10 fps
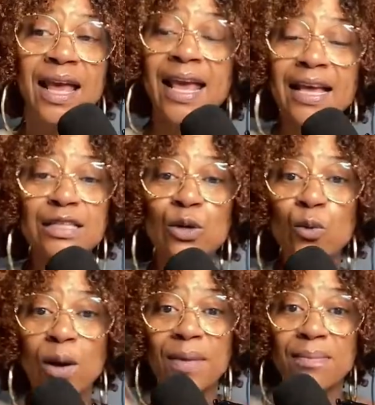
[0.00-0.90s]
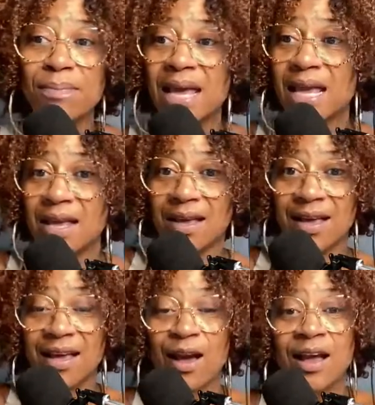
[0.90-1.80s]
Here's the woman me,
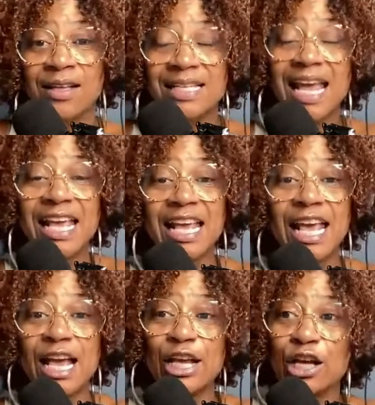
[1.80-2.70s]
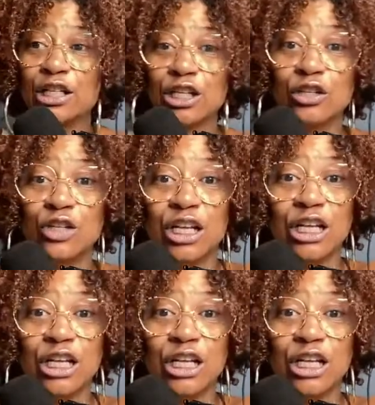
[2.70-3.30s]
taking care of your children.